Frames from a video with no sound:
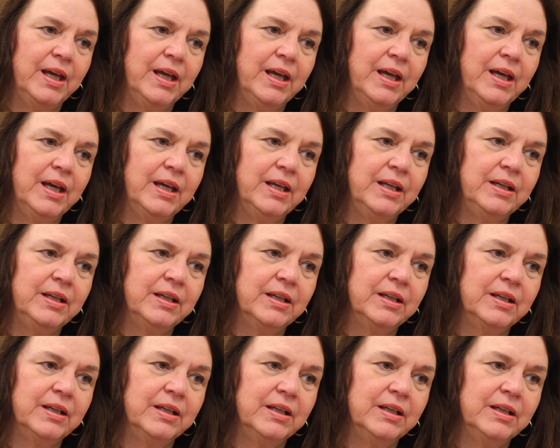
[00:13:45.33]
And
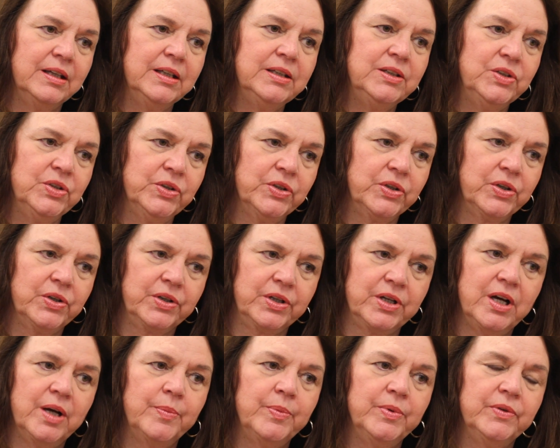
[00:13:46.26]
it took a
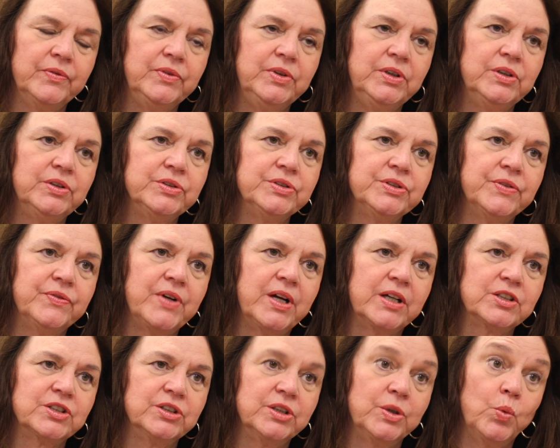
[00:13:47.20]
couple of years of
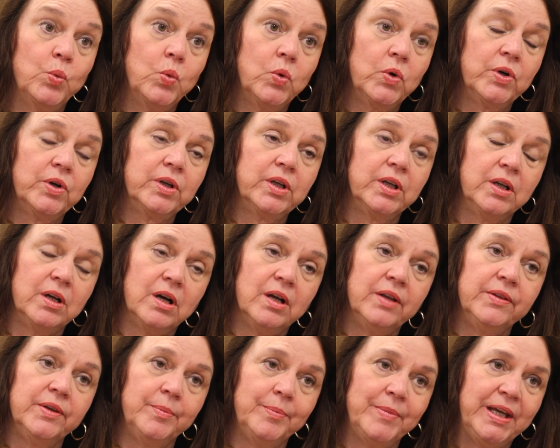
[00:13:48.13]
actually working
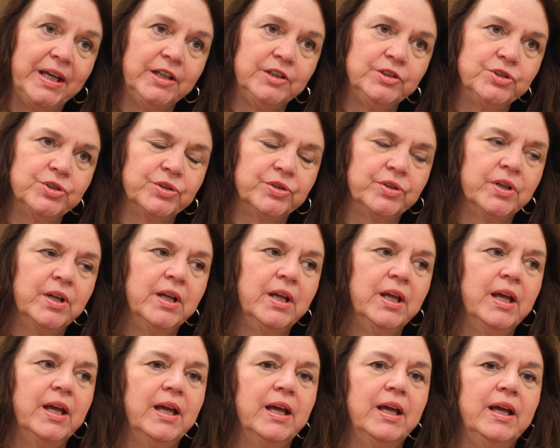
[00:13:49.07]
on the major
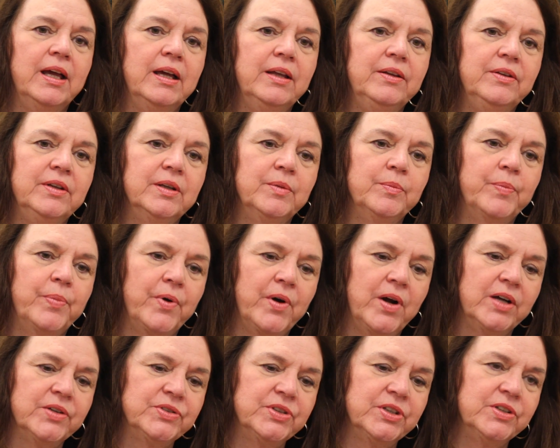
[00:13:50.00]
and then
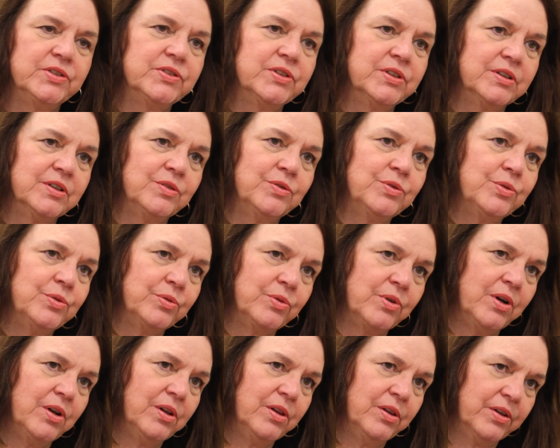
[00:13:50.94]
processing it through
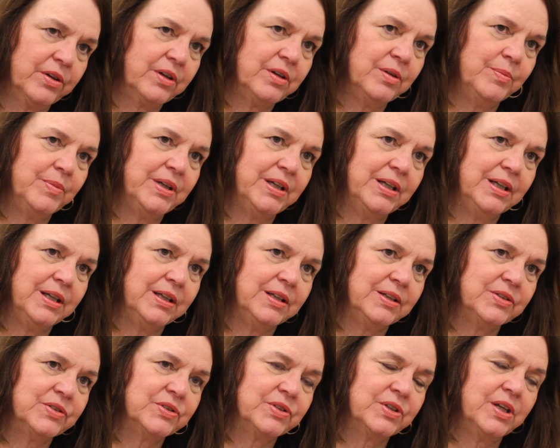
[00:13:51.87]
all the
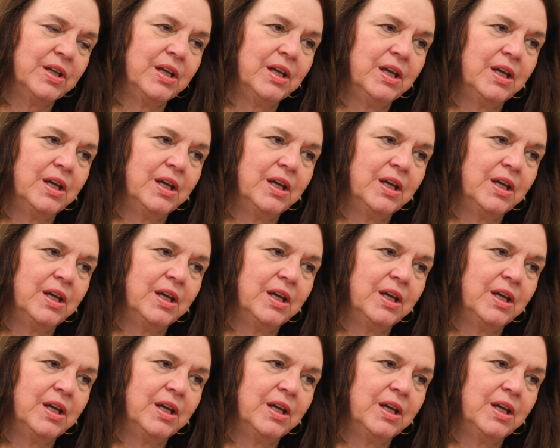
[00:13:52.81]
committees.